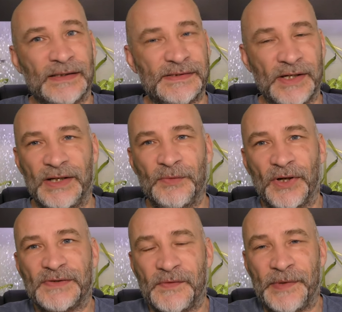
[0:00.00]
Certainly
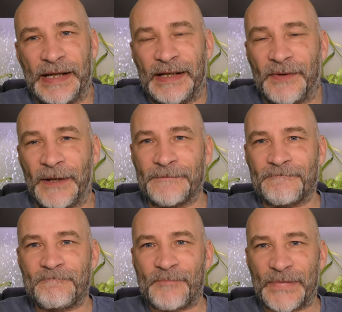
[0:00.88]
works for me anyway.
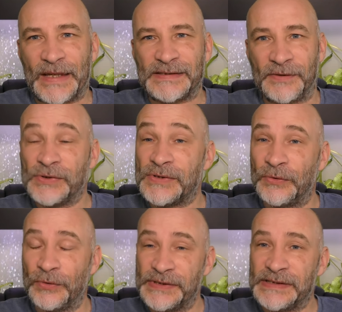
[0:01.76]
So
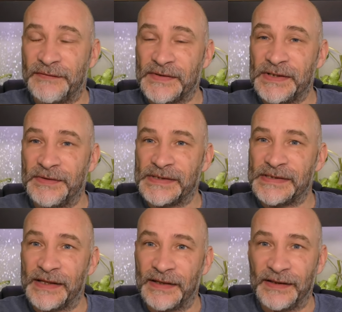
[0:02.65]
all there is left to do is to
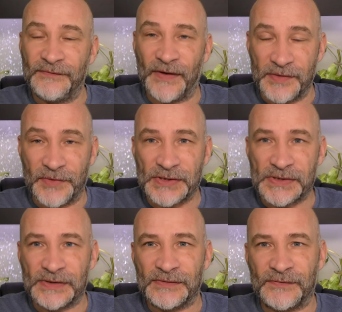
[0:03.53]
say thank you very
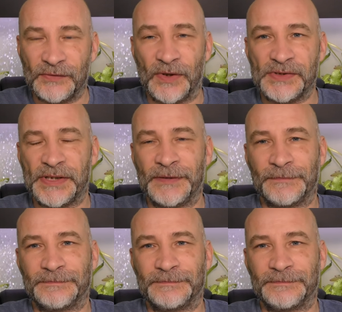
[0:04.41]
much for watching.